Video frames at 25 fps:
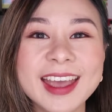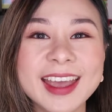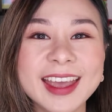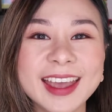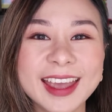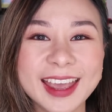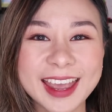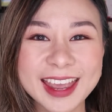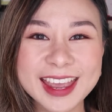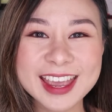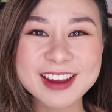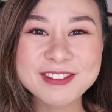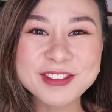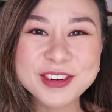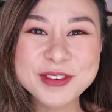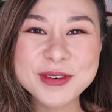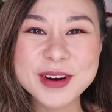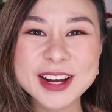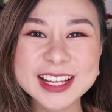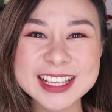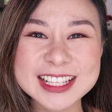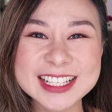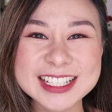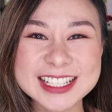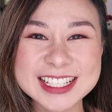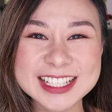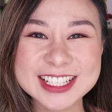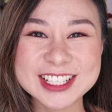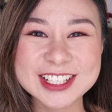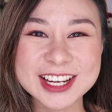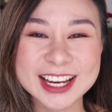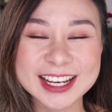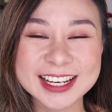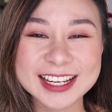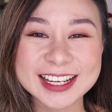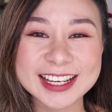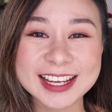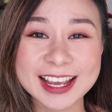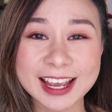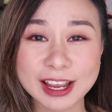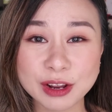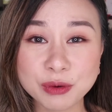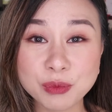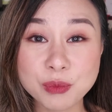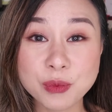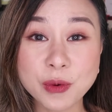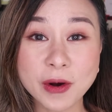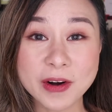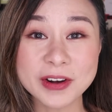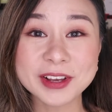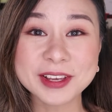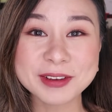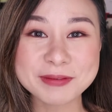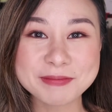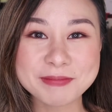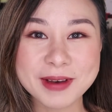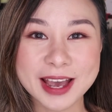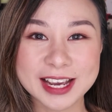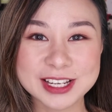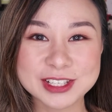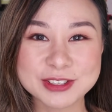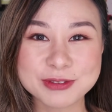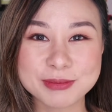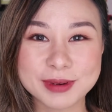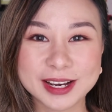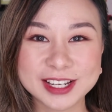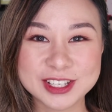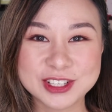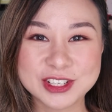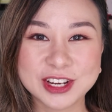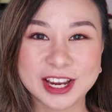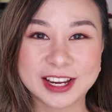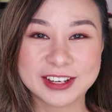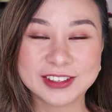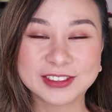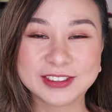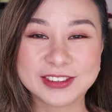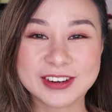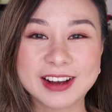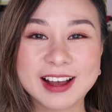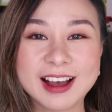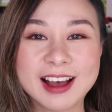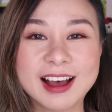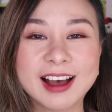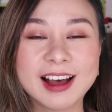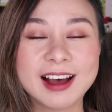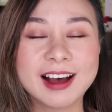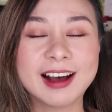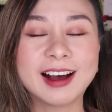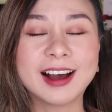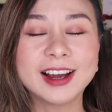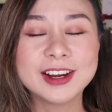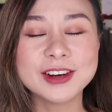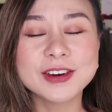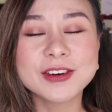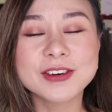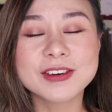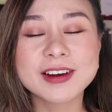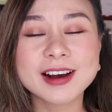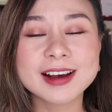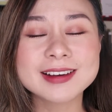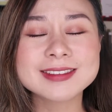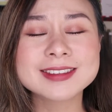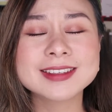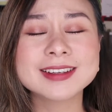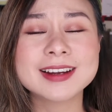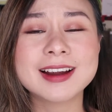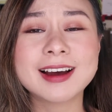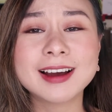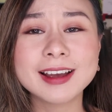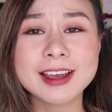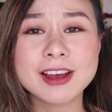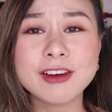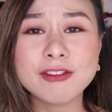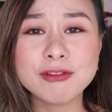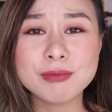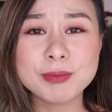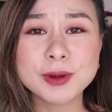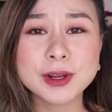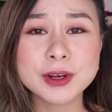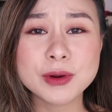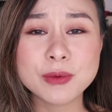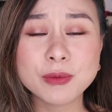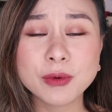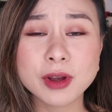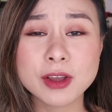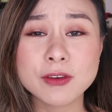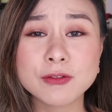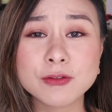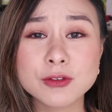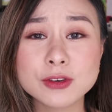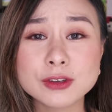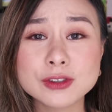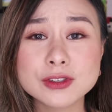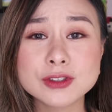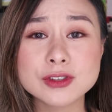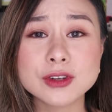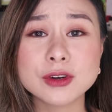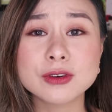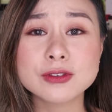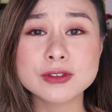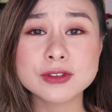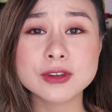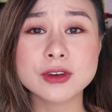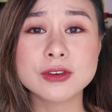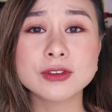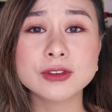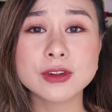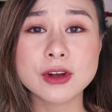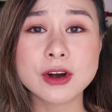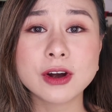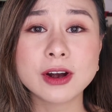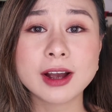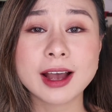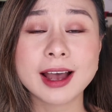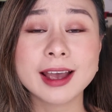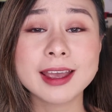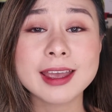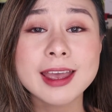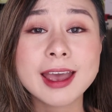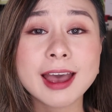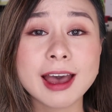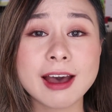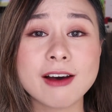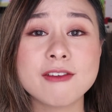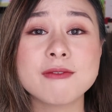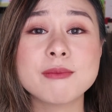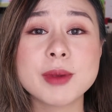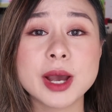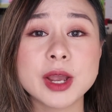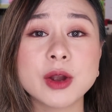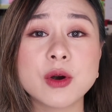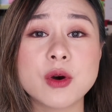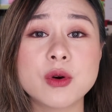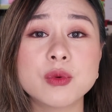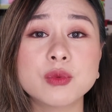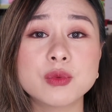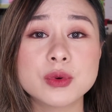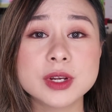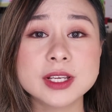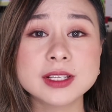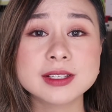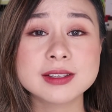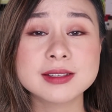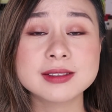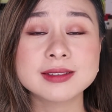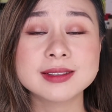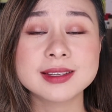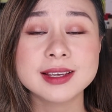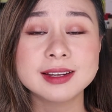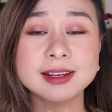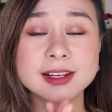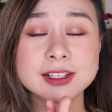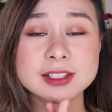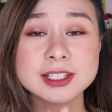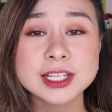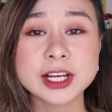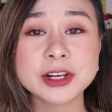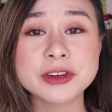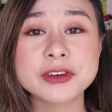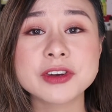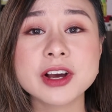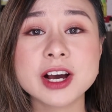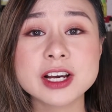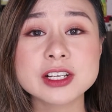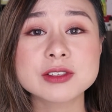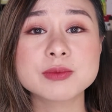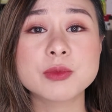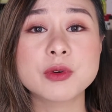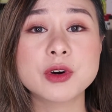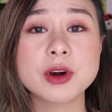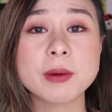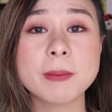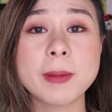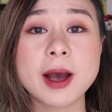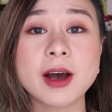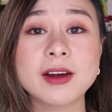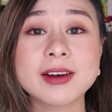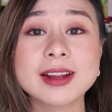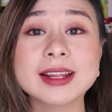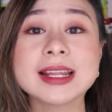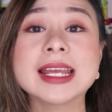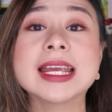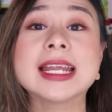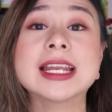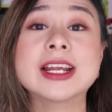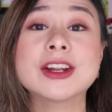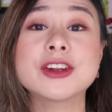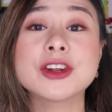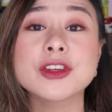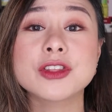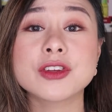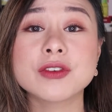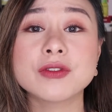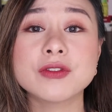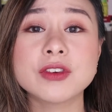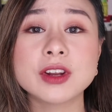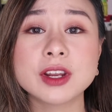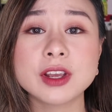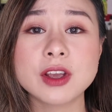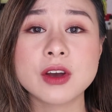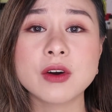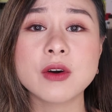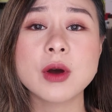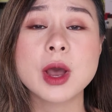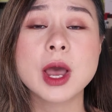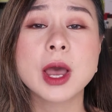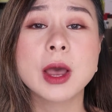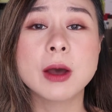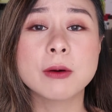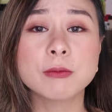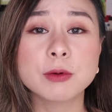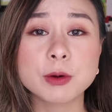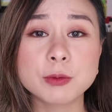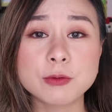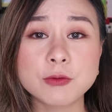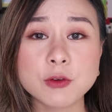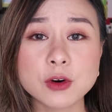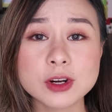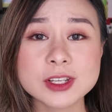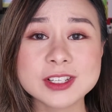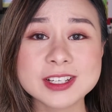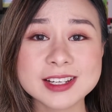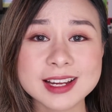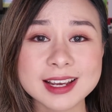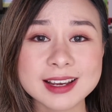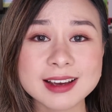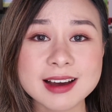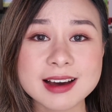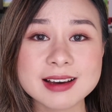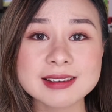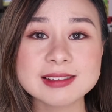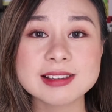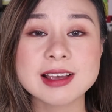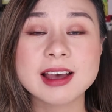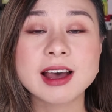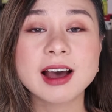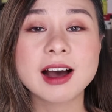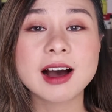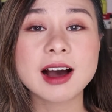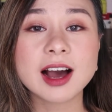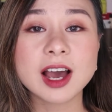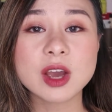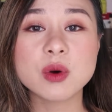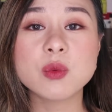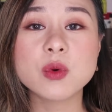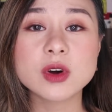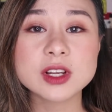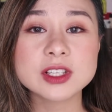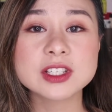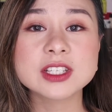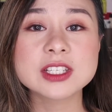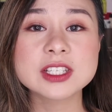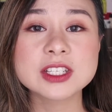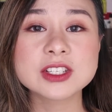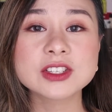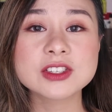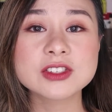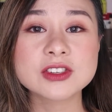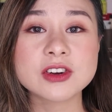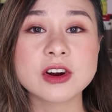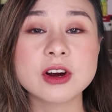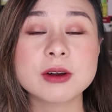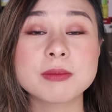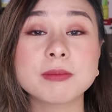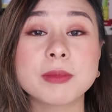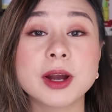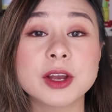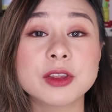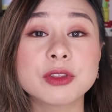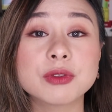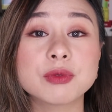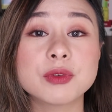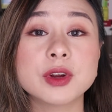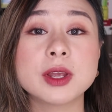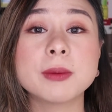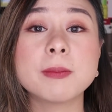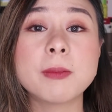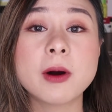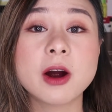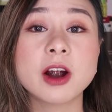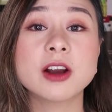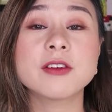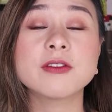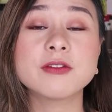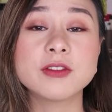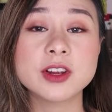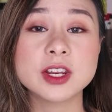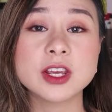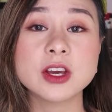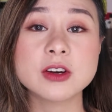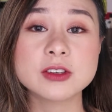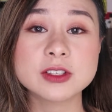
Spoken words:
Hey everyone, this is Jenny and welcome back to my channel. I know guys that I have been away for so long. I have my own reasons and I'll tell you guys more about it in another video. But for today guys, I wanted to start my 3-part video